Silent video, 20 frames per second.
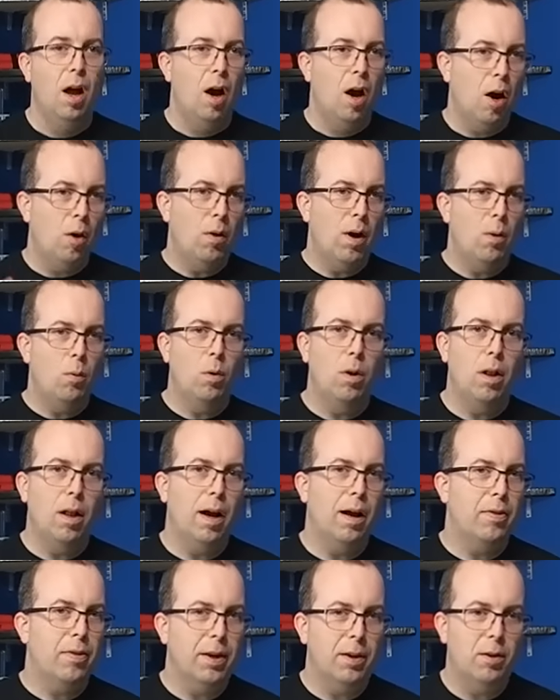All right, well,
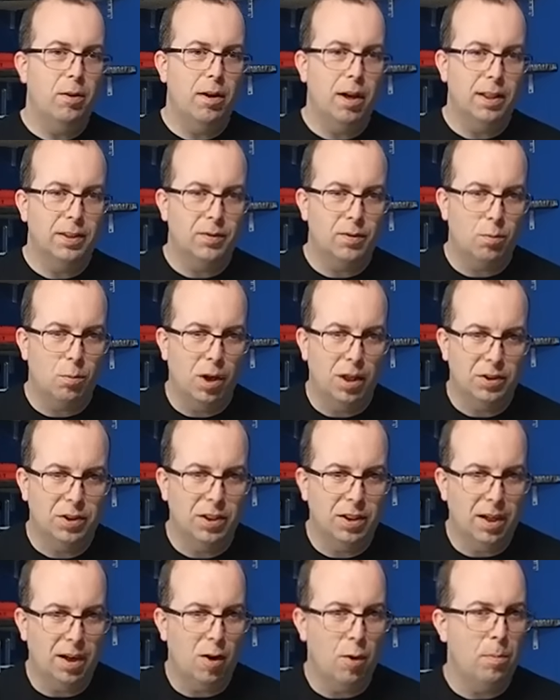I thank you guys for
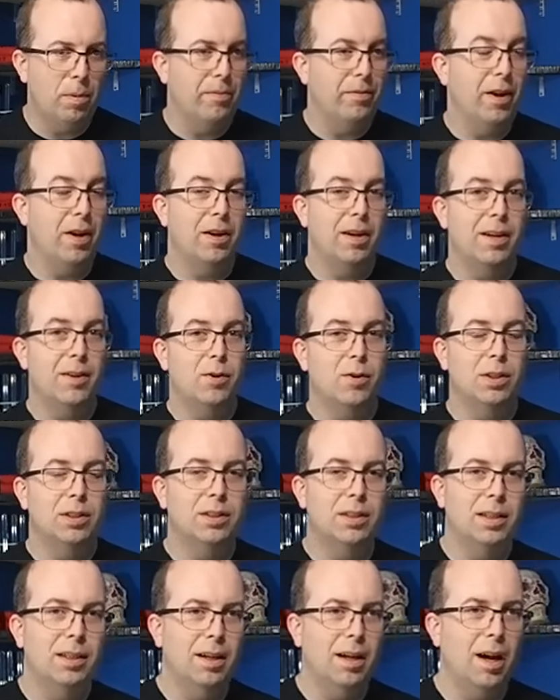watching. I hope you found it
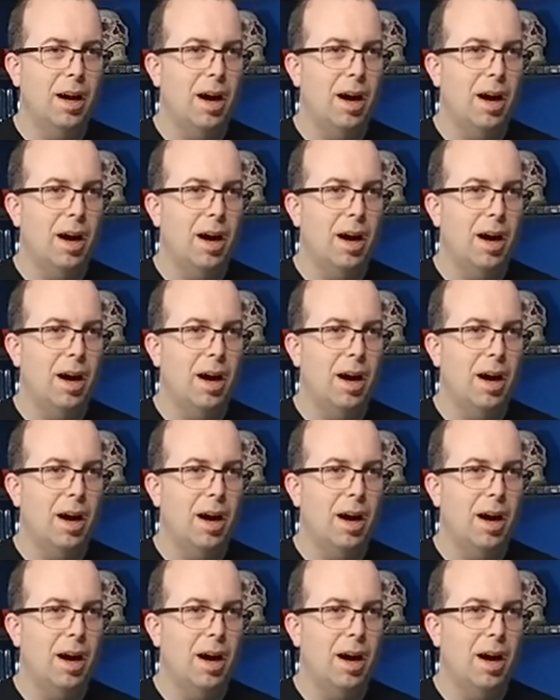interesting.